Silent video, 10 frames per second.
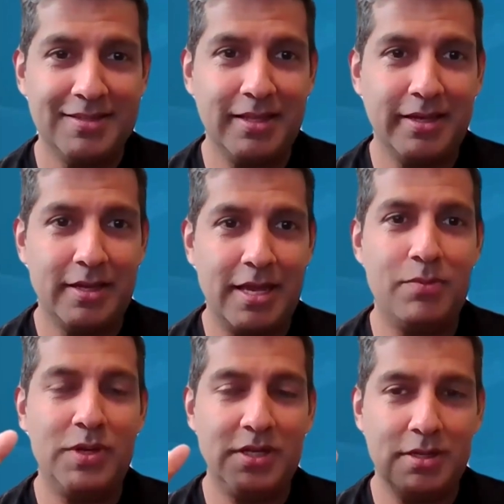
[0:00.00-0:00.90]
like, hey,
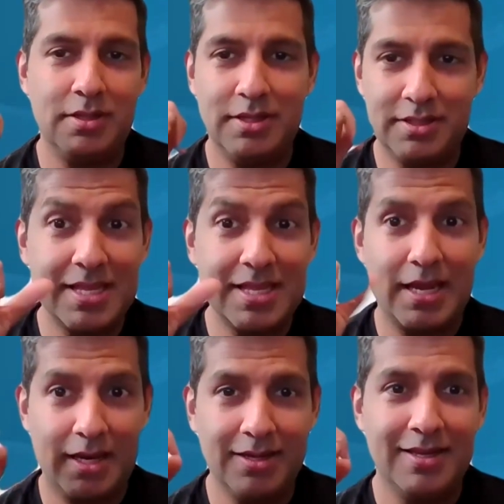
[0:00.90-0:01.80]
we did this
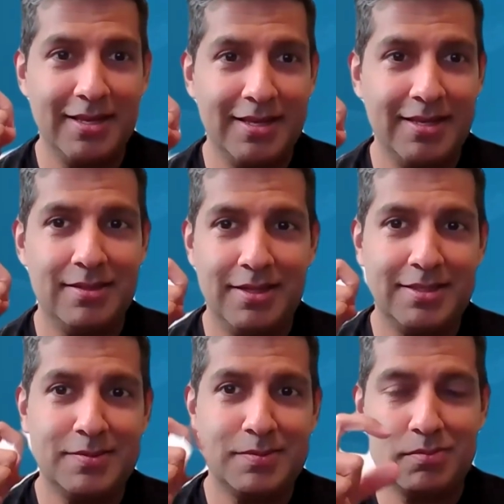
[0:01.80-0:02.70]
thing
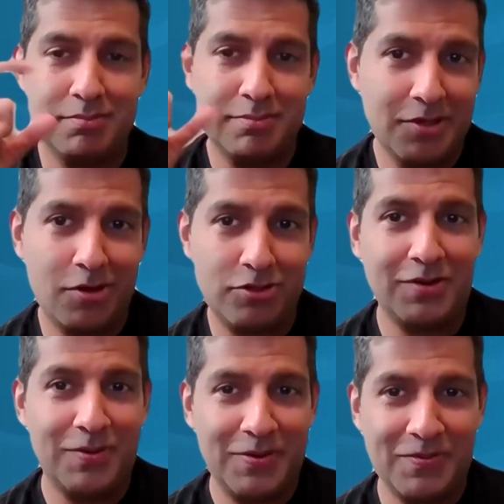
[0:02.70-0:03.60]
that's going to
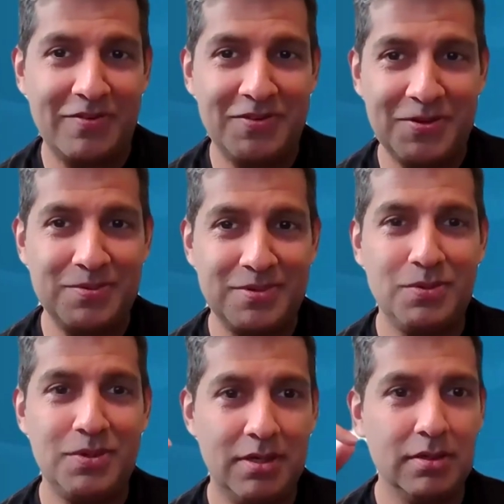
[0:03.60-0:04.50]
generate revenue in
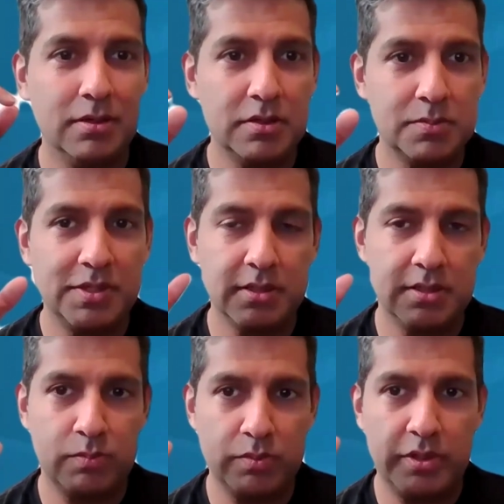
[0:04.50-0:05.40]
2 years,
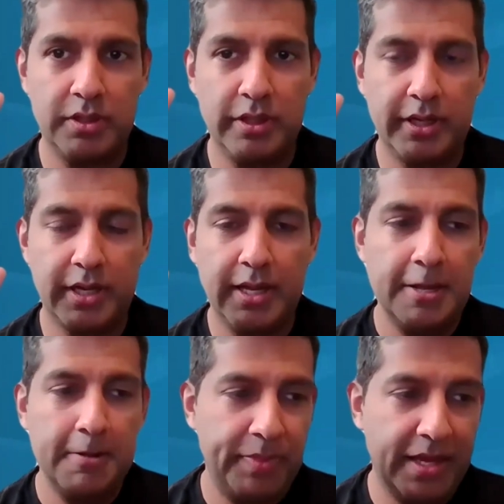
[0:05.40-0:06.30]
because like
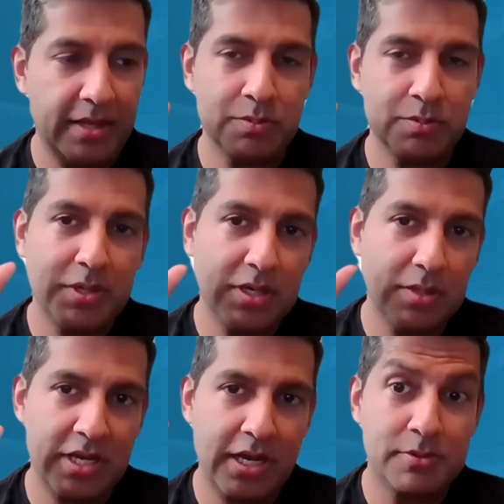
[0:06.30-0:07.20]
that's when it
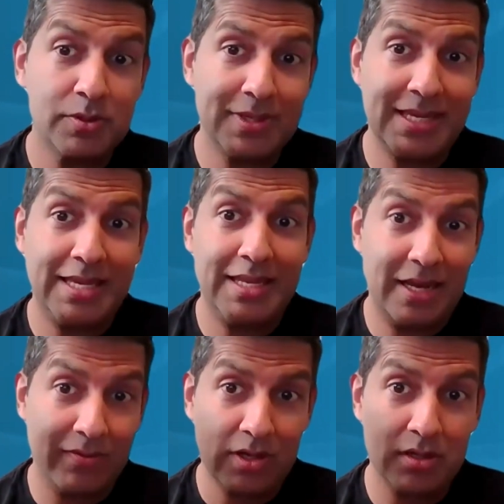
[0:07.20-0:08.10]
becomes absolutely key to
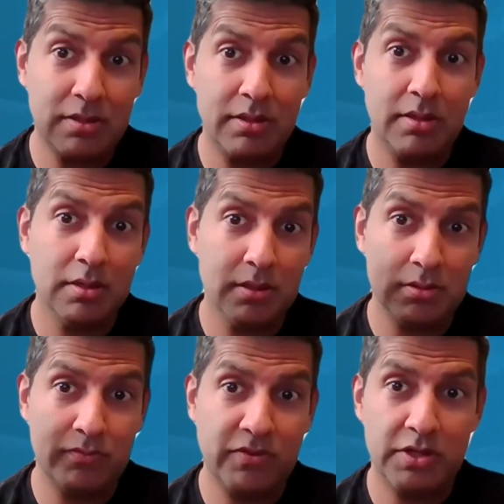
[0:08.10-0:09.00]
have a
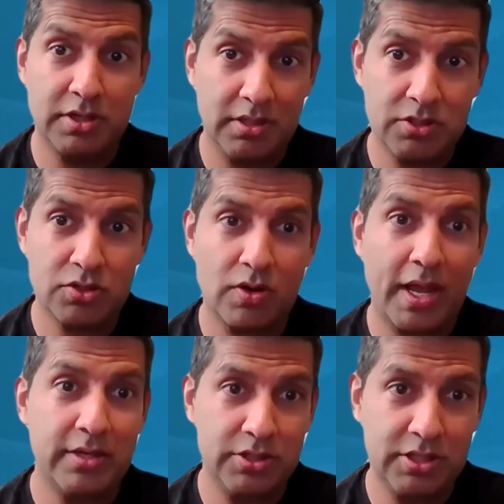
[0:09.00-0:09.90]
clear vision and
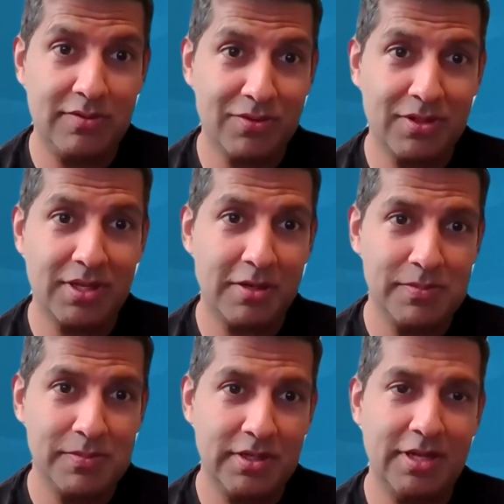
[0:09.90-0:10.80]
strategy for the
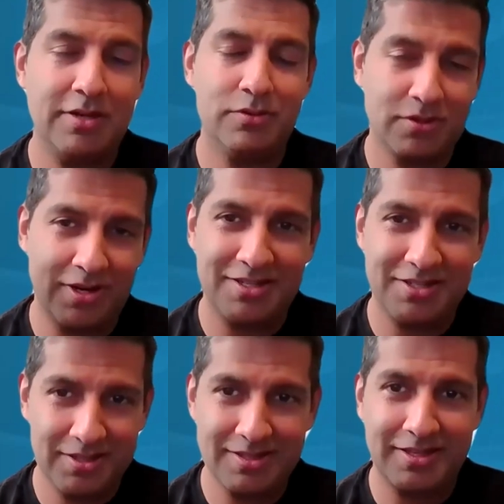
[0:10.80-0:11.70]
company. I know
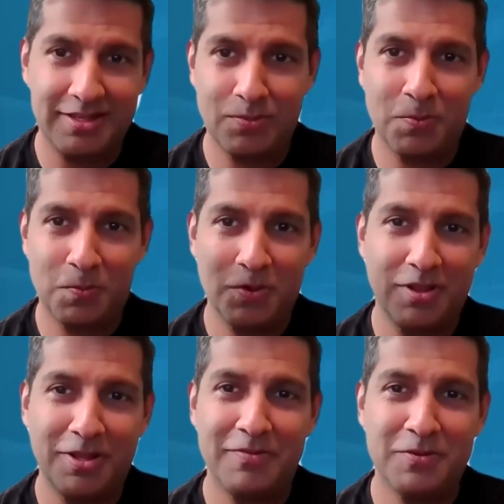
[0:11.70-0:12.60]
strategy is like a word
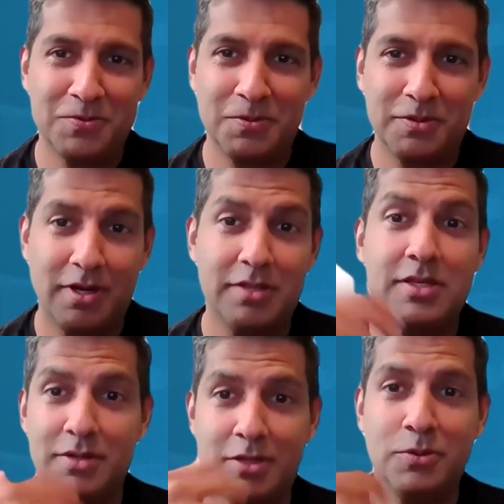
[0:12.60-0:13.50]
a lot of us roll their eyes
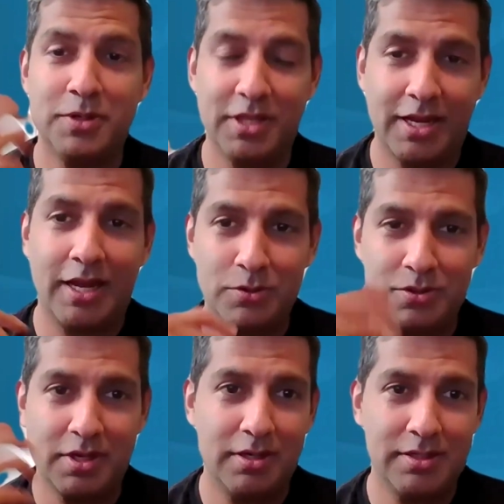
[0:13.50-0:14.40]
out, including a guy who's
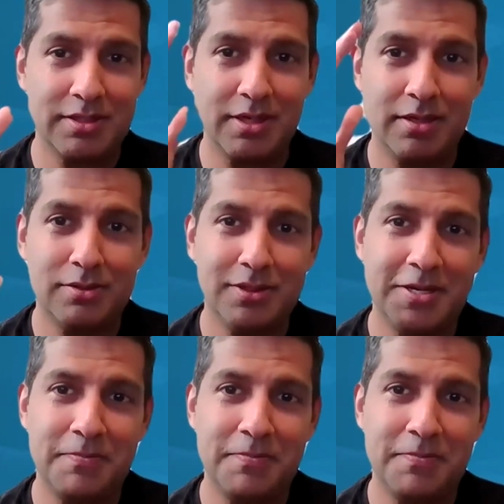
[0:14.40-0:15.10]
got it in his title.